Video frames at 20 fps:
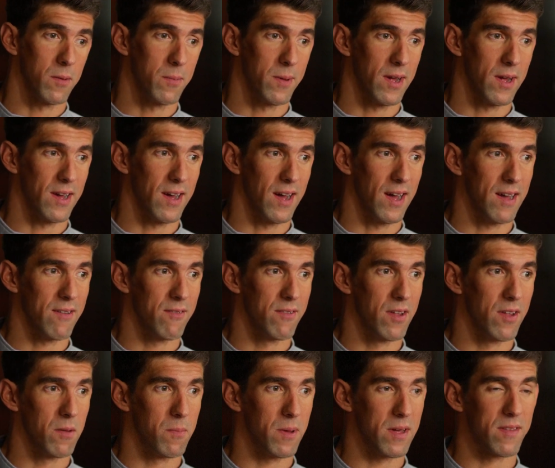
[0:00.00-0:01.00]
mean, I, I haven't
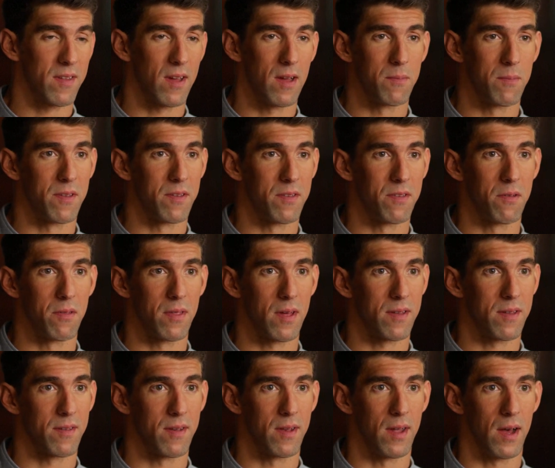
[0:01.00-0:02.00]
done a best time since
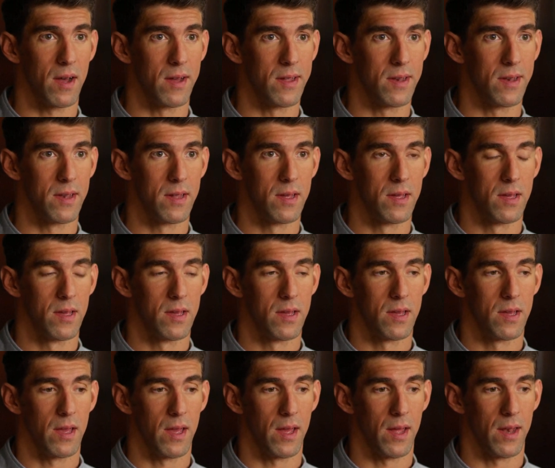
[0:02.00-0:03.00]
2009,
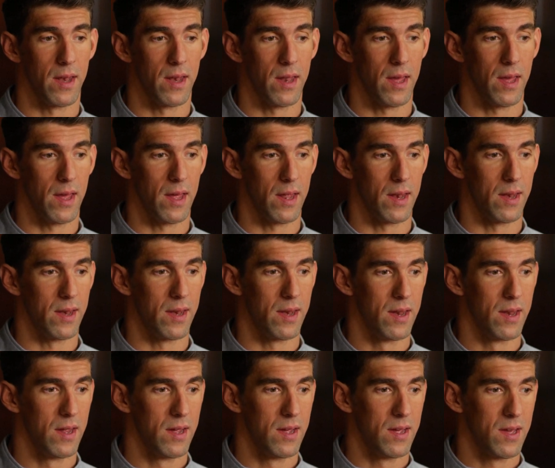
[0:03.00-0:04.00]
and and
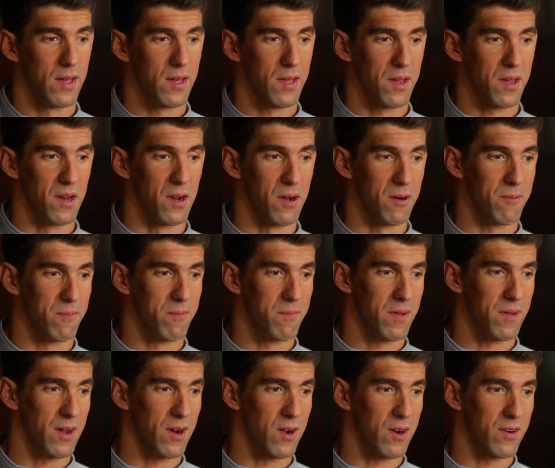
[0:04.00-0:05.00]
you know,
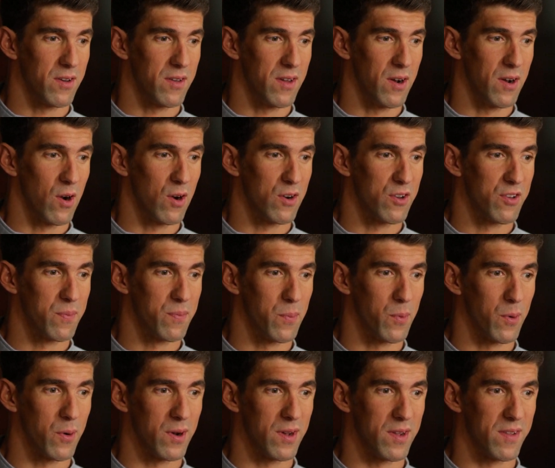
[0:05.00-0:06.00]
in our in our
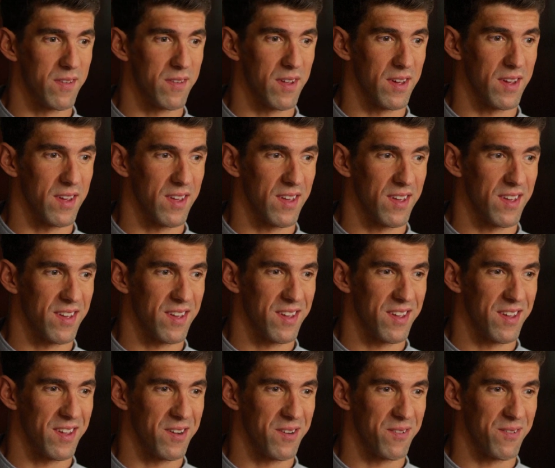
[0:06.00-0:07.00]
sport, it's like
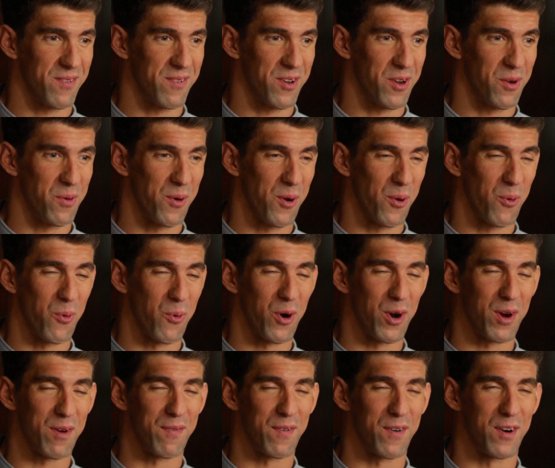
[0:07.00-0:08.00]
you know, you don't want to
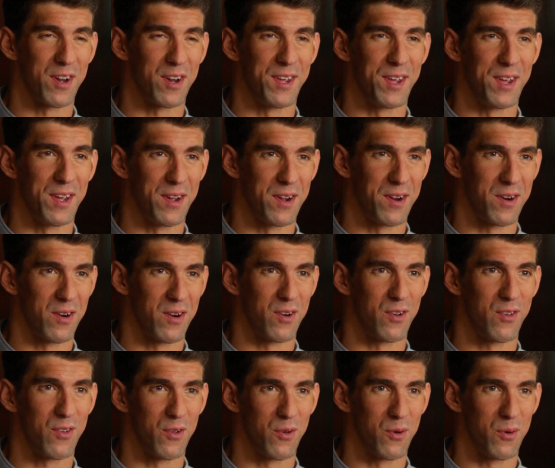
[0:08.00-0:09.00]
work for a year or
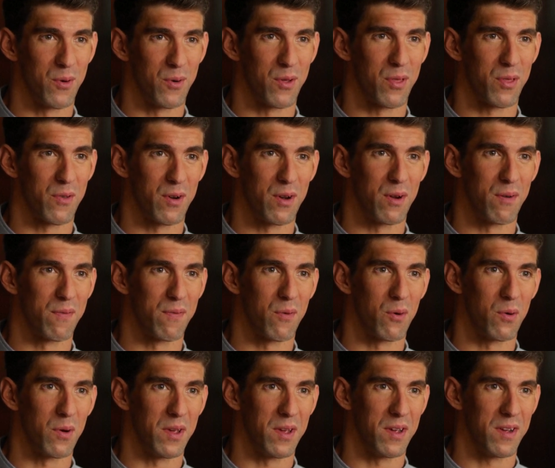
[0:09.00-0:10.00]
two or three or
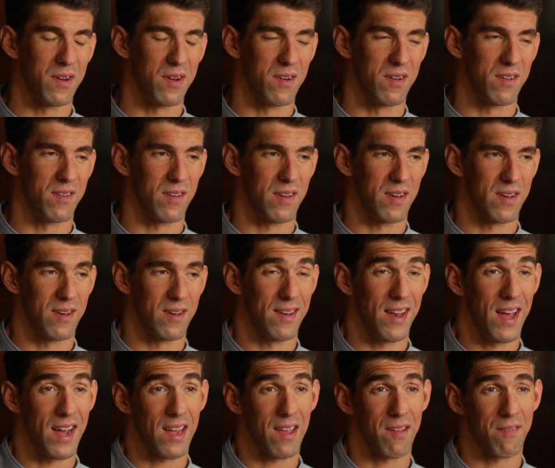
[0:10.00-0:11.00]
four years and
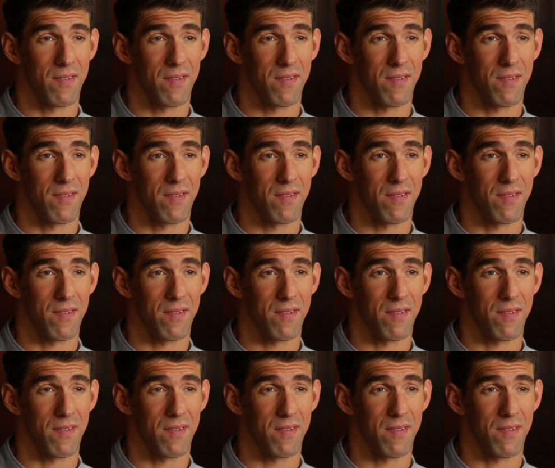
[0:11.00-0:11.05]
not get